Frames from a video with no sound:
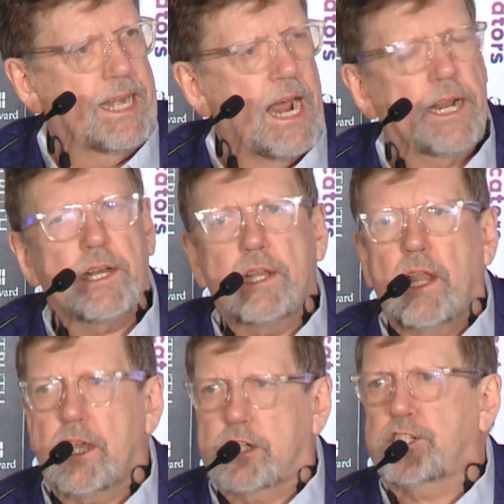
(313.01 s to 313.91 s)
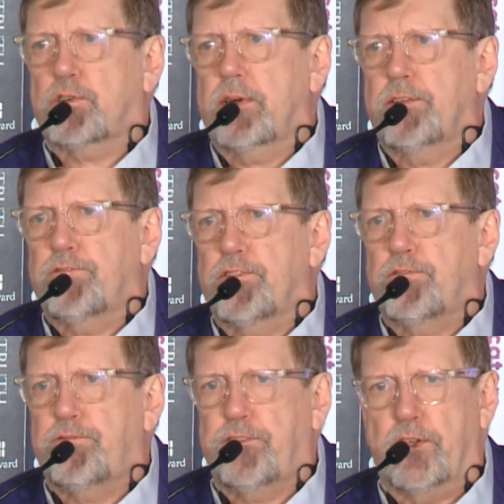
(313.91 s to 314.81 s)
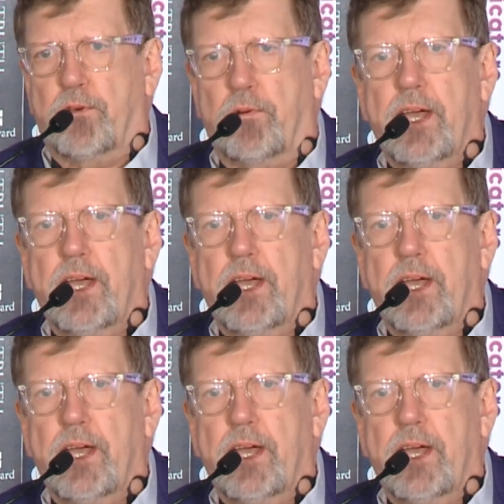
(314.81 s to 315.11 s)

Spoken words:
not a luxury for the few.